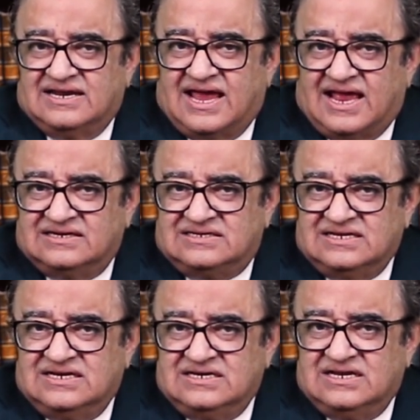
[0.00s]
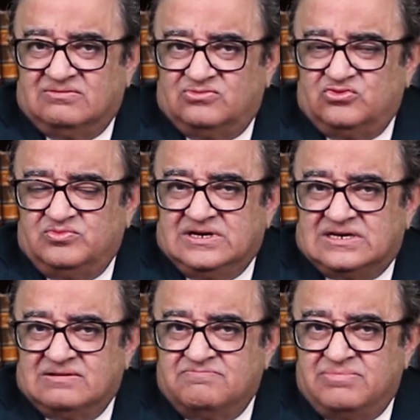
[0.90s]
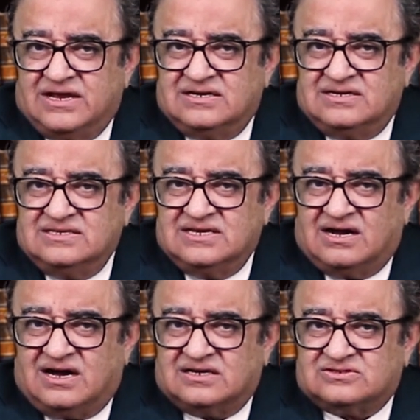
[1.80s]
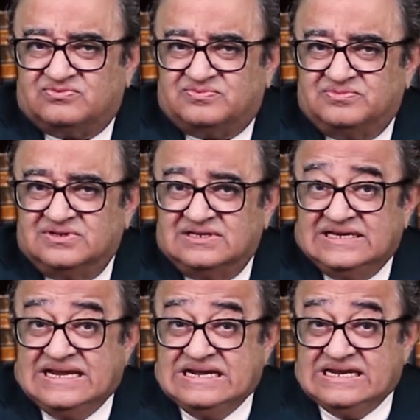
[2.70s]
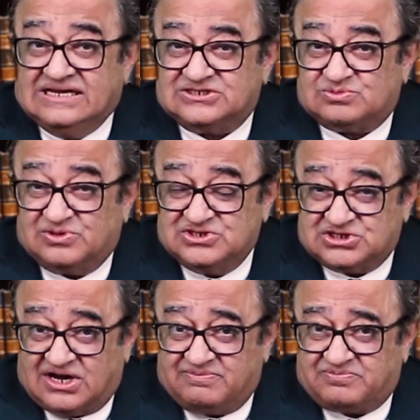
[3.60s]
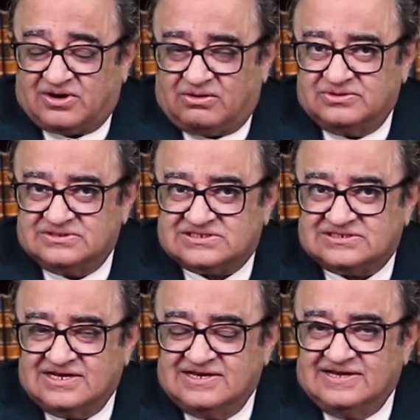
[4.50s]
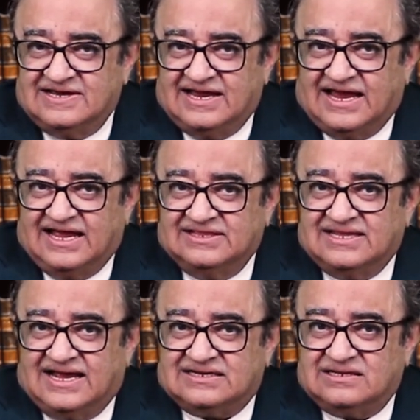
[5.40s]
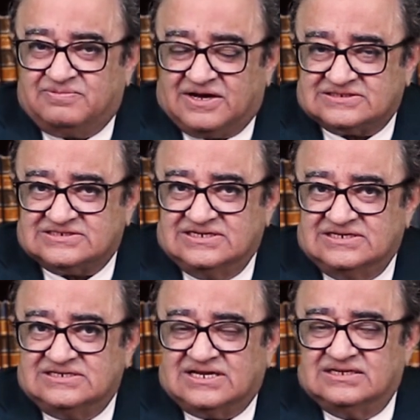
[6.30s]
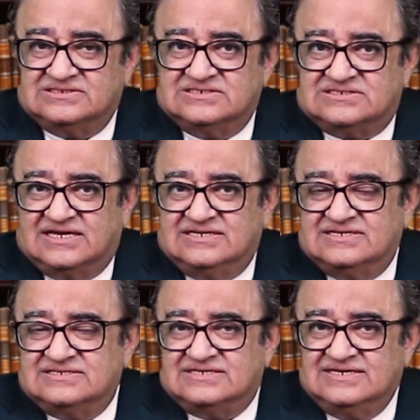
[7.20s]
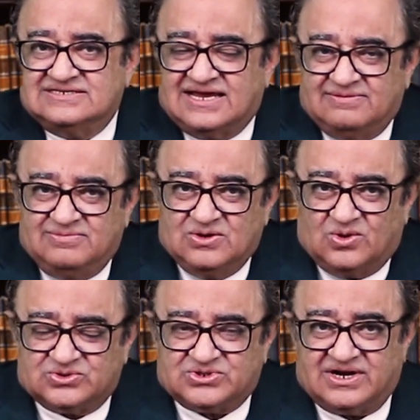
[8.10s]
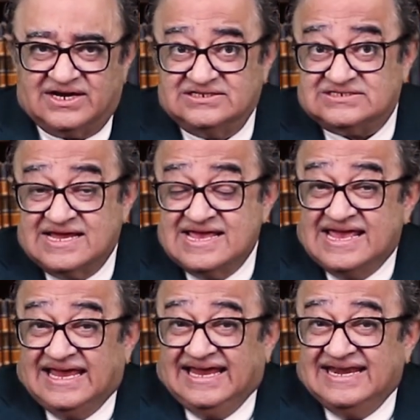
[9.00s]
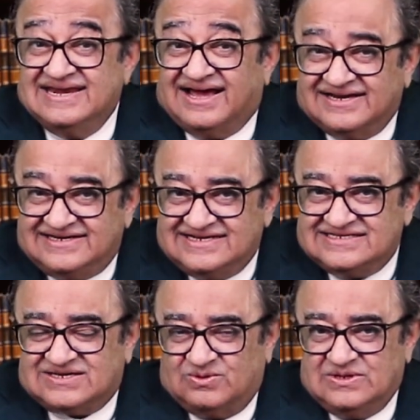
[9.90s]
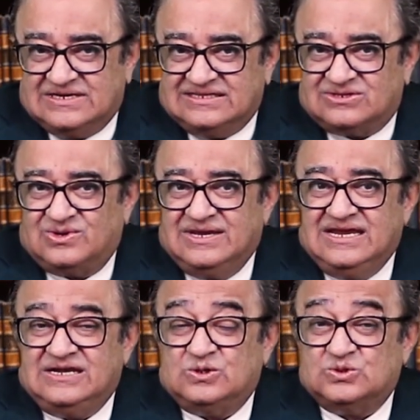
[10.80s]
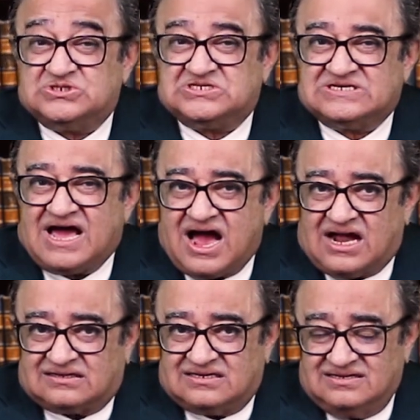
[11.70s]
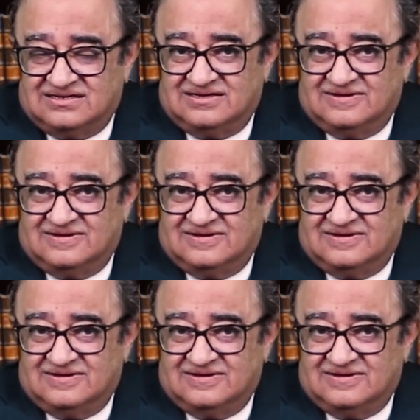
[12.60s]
an anti India movement embedded in the heart of India's Punjab province, and that the Pakistan intelligence agencies had been authorized in 1973 to start